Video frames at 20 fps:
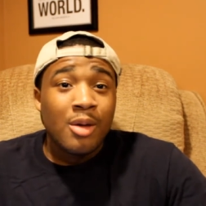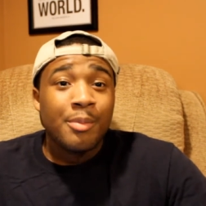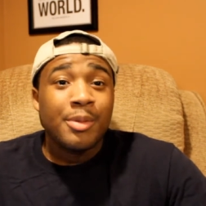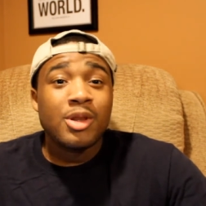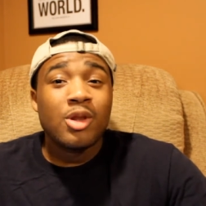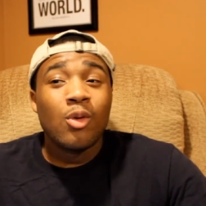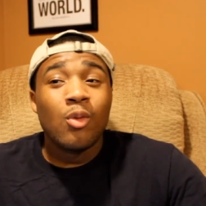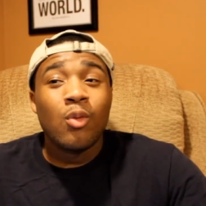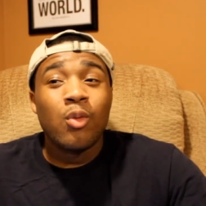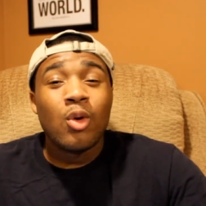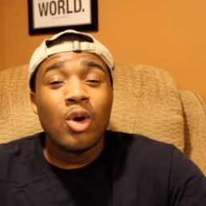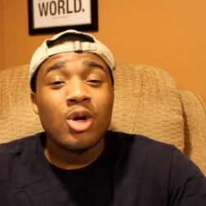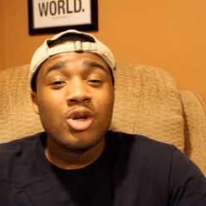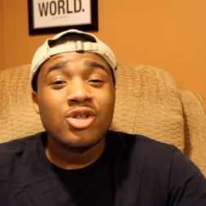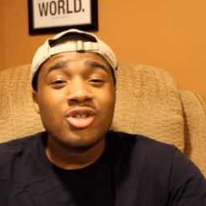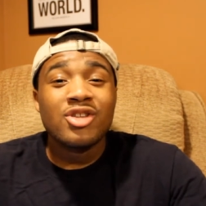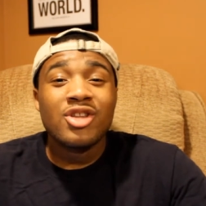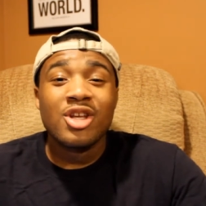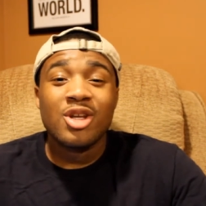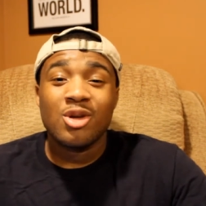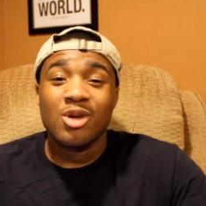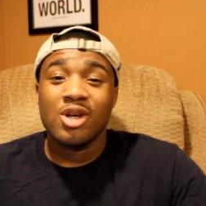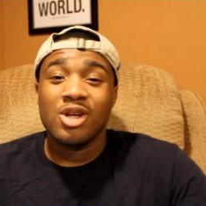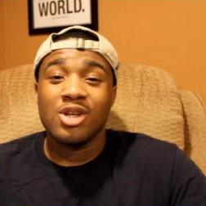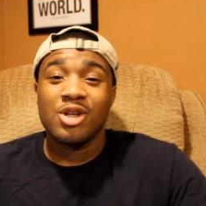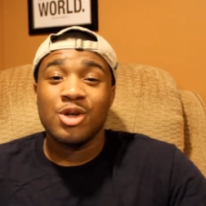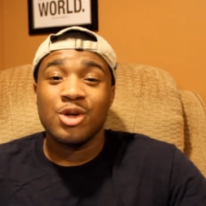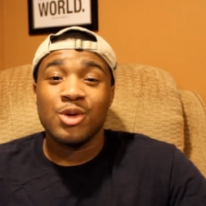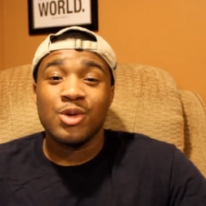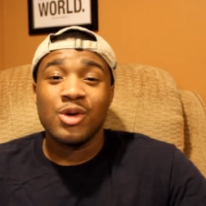But the worst thing you
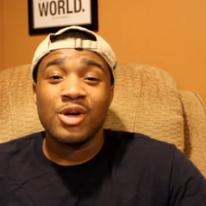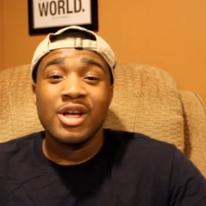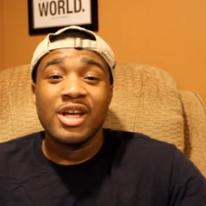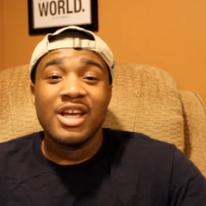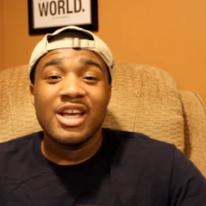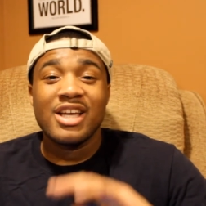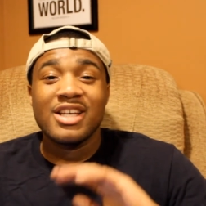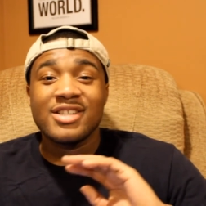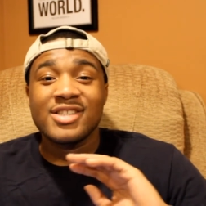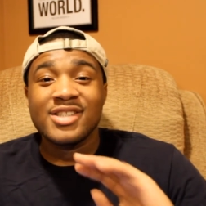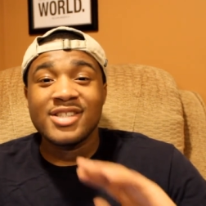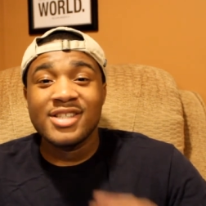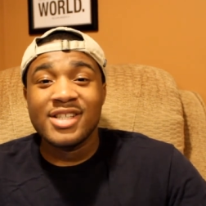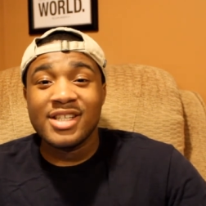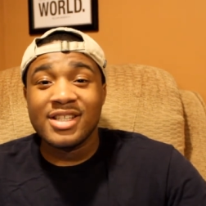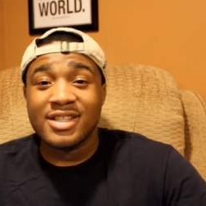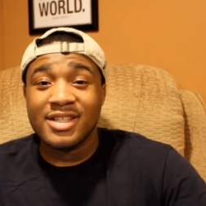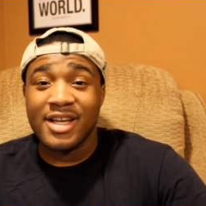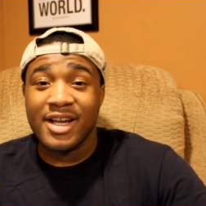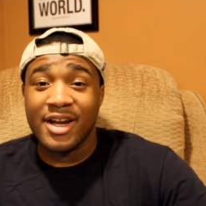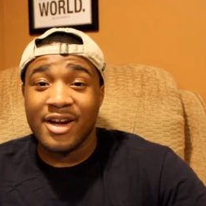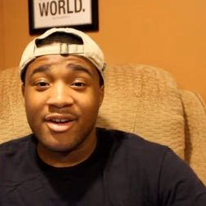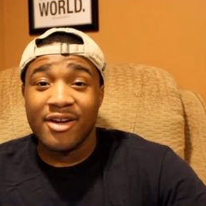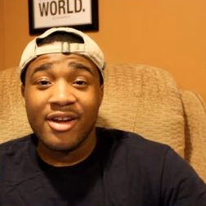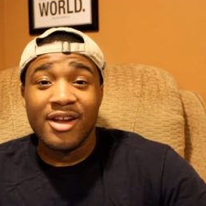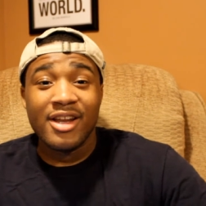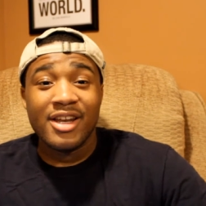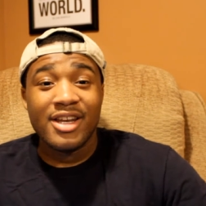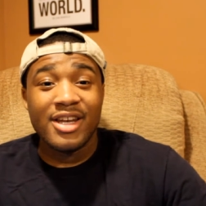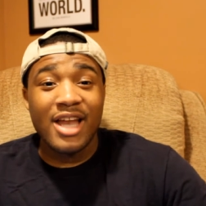could do is sit
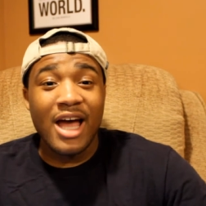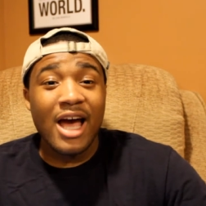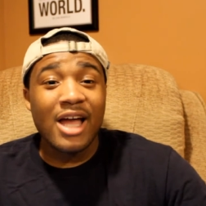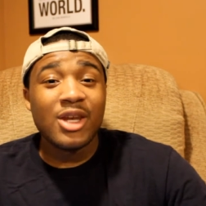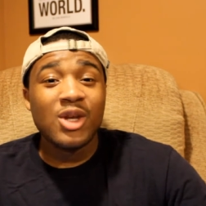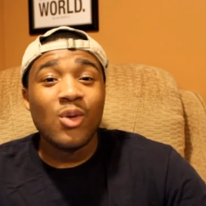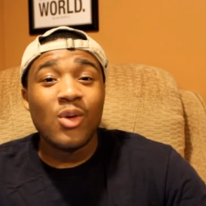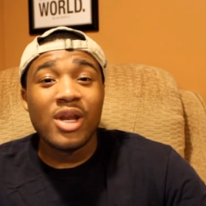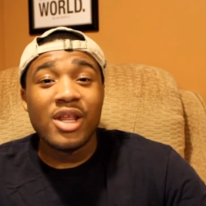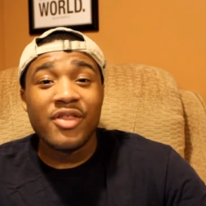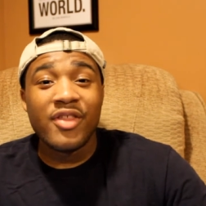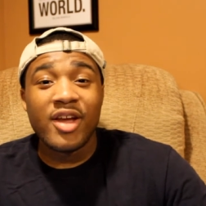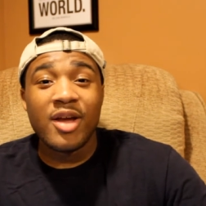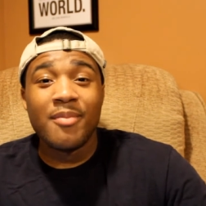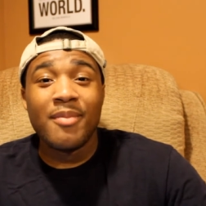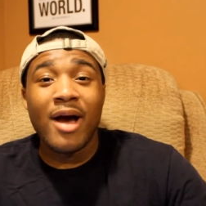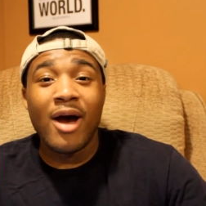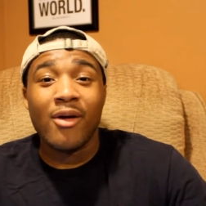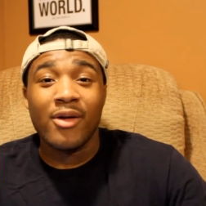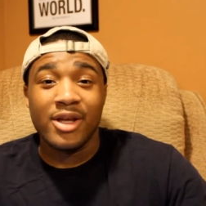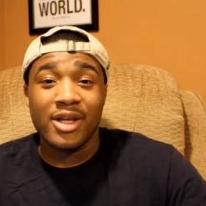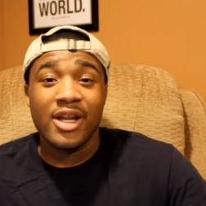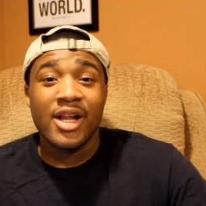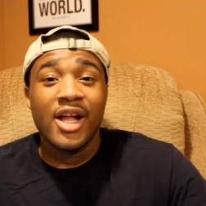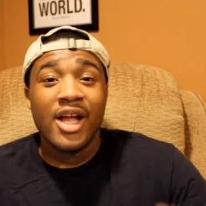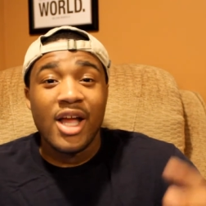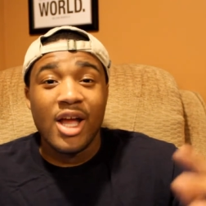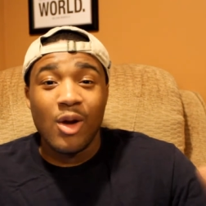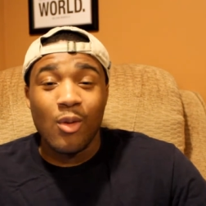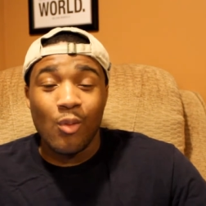there, not do anything about it,
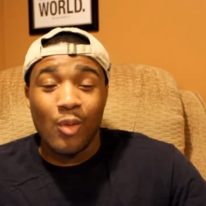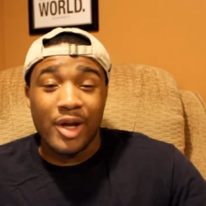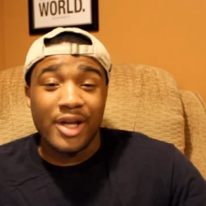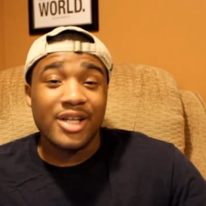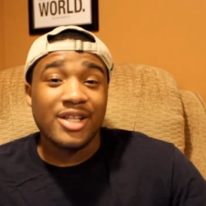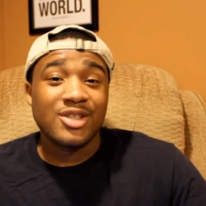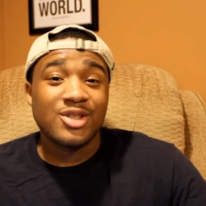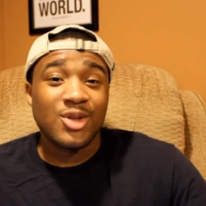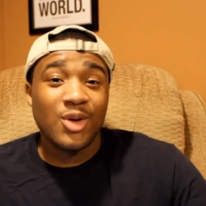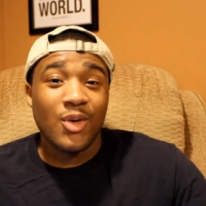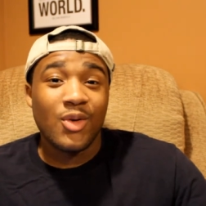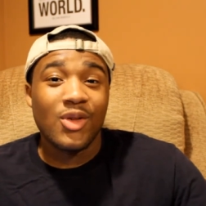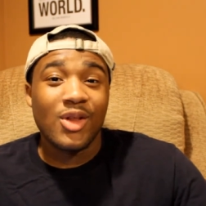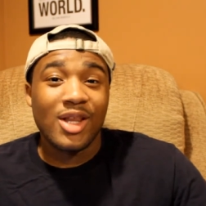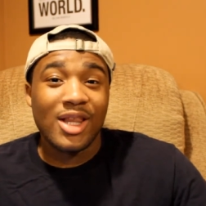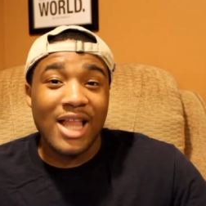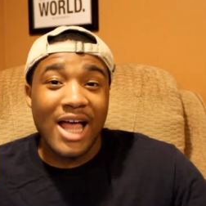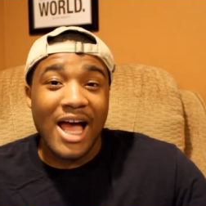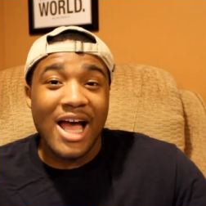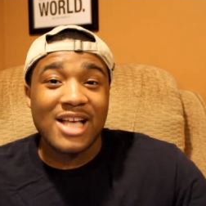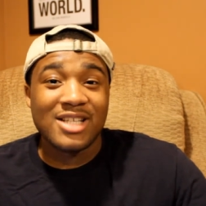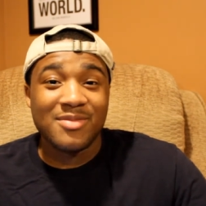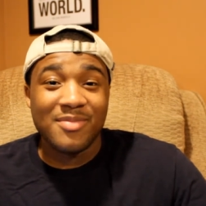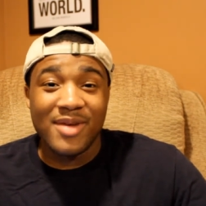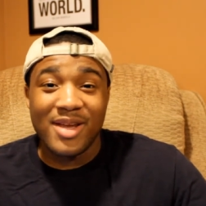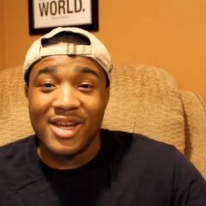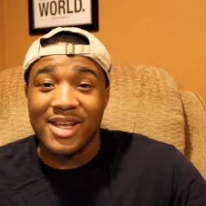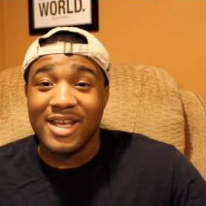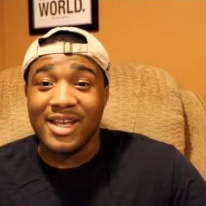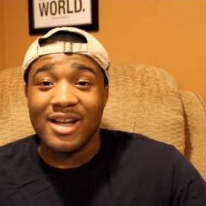and wait until the last
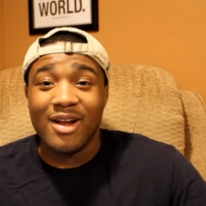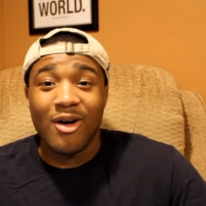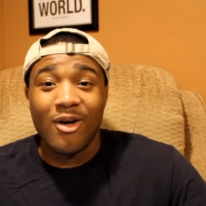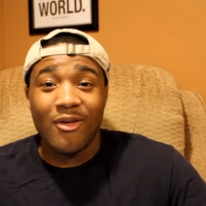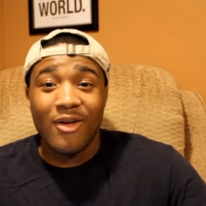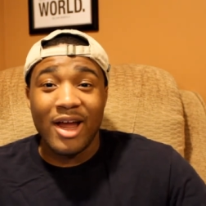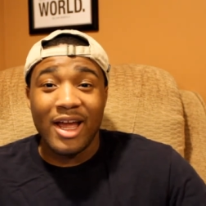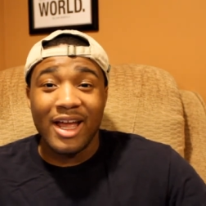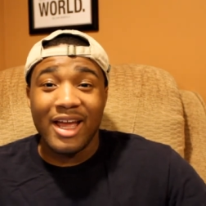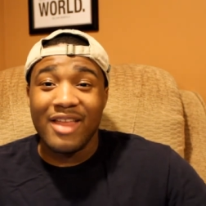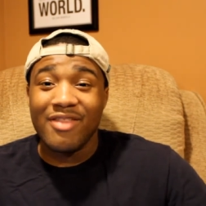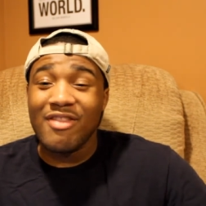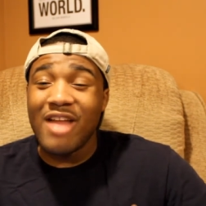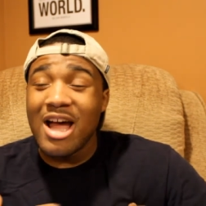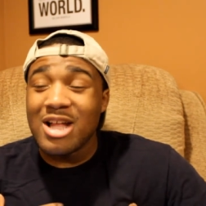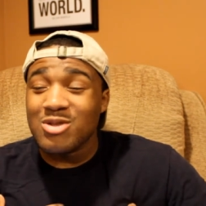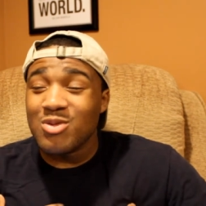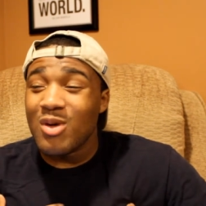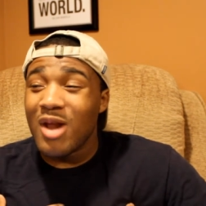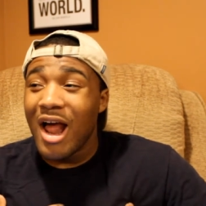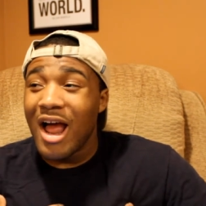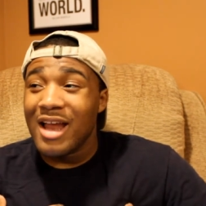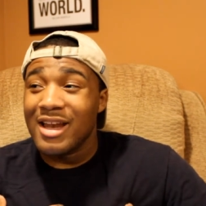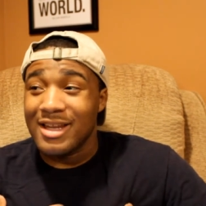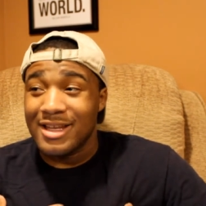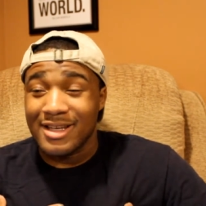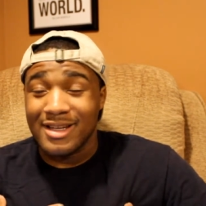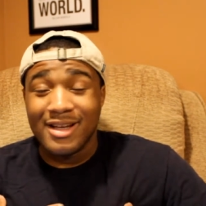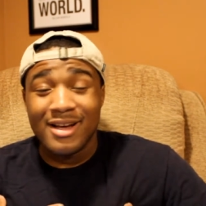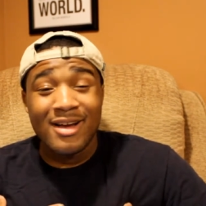minute, alright? And that's what I
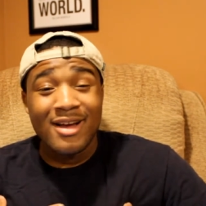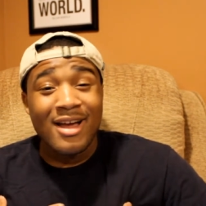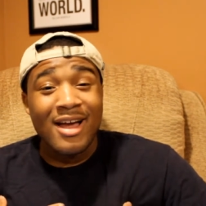did.